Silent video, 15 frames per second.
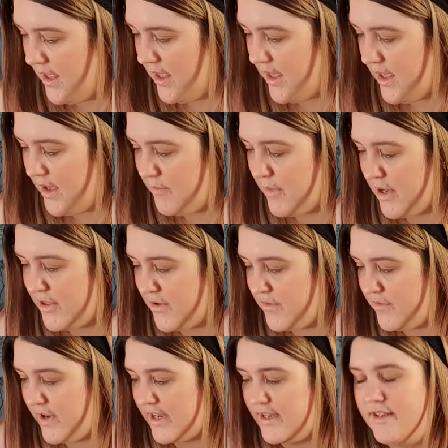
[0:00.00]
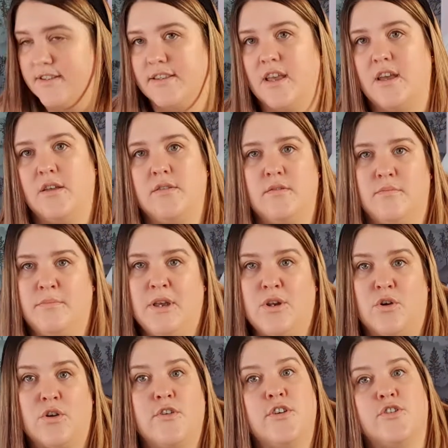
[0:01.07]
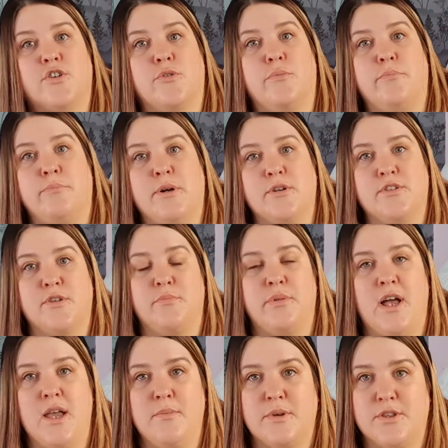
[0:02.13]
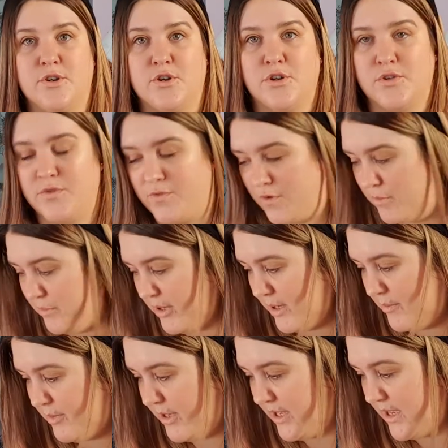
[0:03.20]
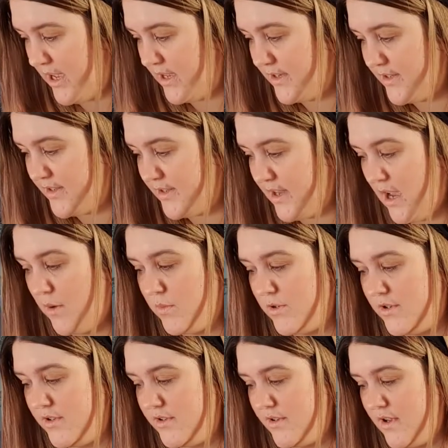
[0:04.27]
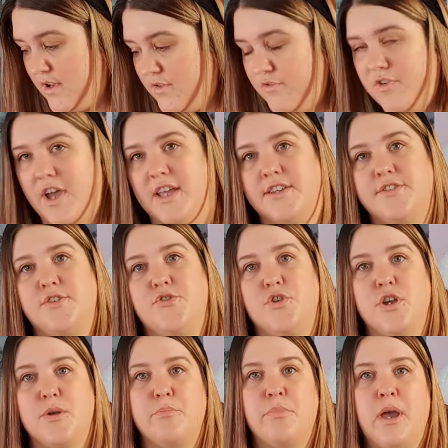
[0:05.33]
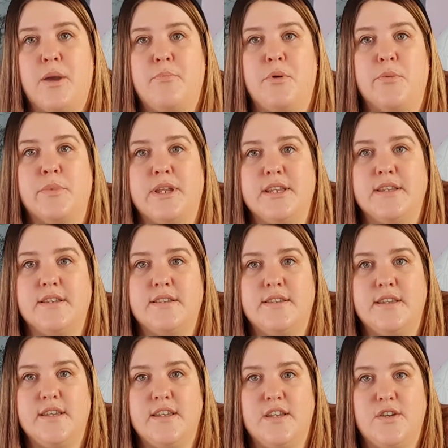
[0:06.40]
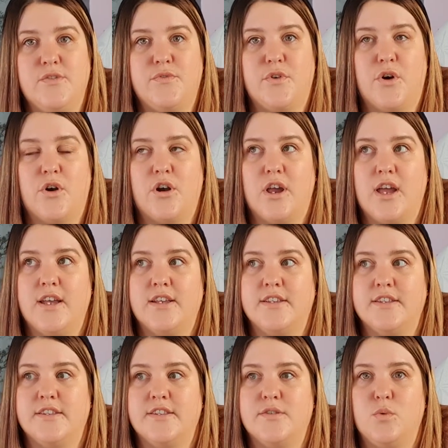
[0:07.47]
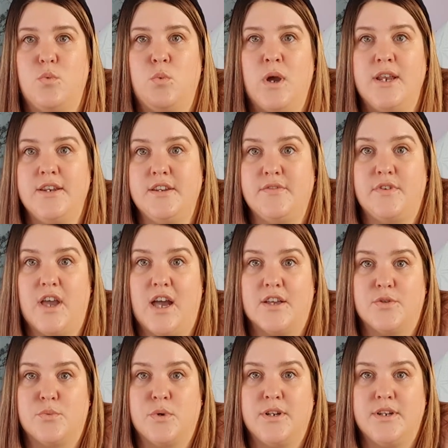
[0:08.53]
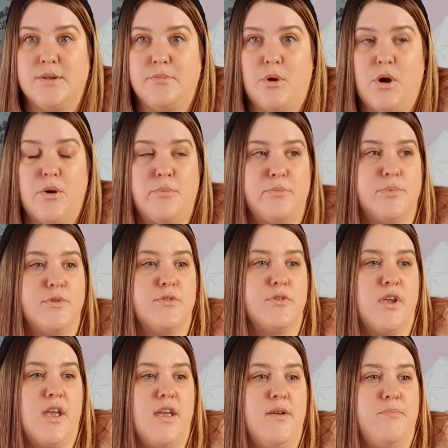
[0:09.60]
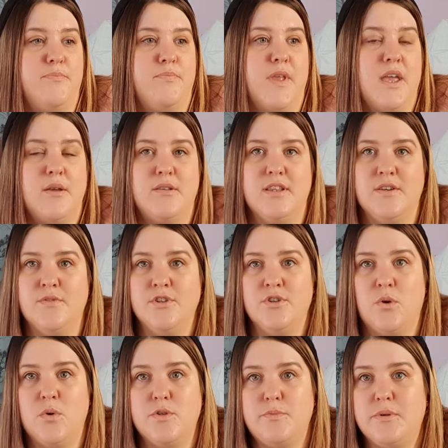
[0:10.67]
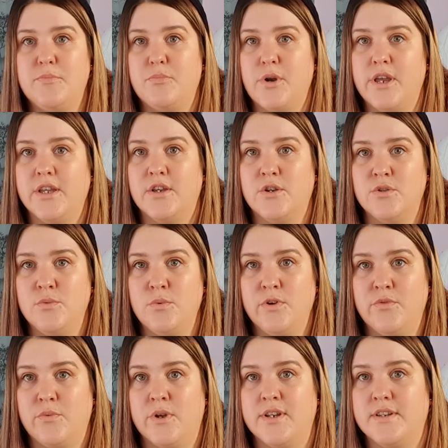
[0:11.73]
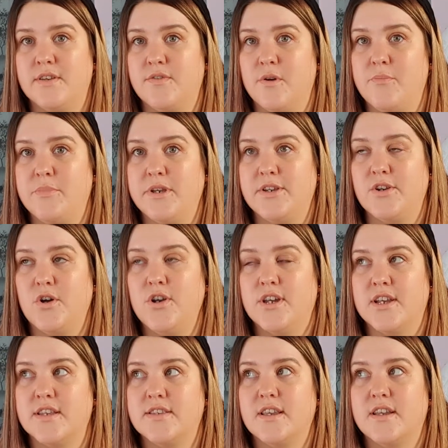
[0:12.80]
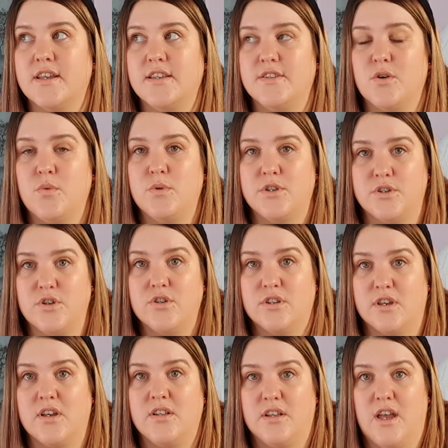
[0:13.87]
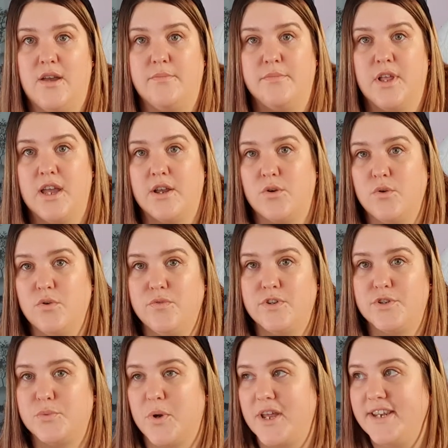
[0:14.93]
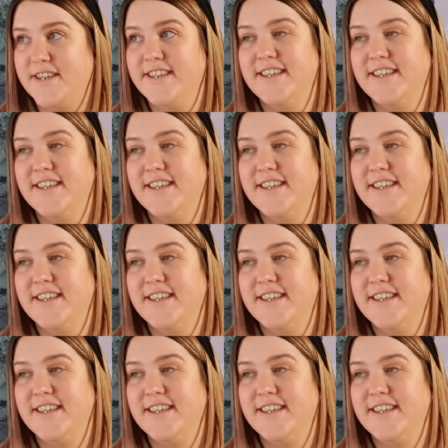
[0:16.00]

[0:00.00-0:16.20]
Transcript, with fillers: Um, other things that might not increase your milk supply but they're good for baby is I was advised to drink peppermint tea for his wind if he has windy pops. Um, David's always been pretty good with wind, if I'm being honest. Like, he's always good at um, letting go of his wind.